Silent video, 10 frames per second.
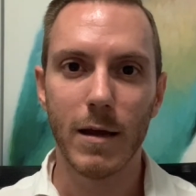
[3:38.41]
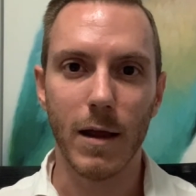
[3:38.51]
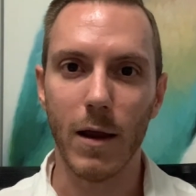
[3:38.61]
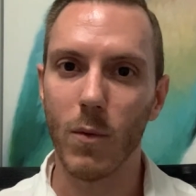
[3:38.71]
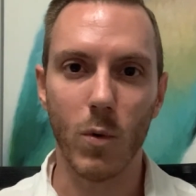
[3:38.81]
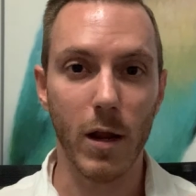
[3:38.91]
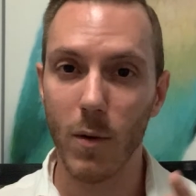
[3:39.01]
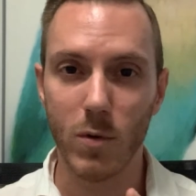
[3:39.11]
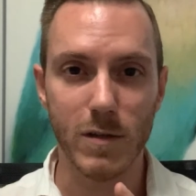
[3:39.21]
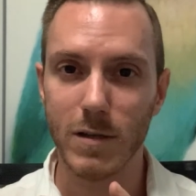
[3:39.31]
It
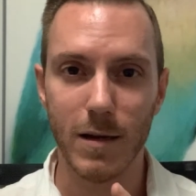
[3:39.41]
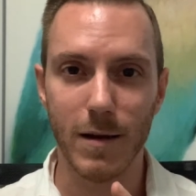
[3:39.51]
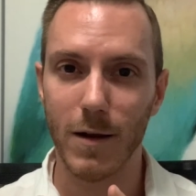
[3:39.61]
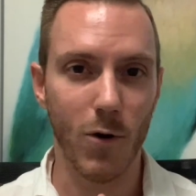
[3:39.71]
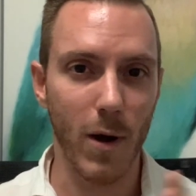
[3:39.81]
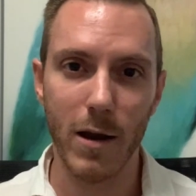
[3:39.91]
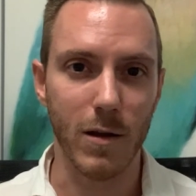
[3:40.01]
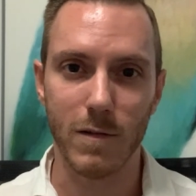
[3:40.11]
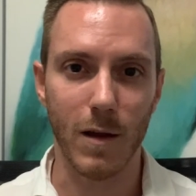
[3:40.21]
was horrendous.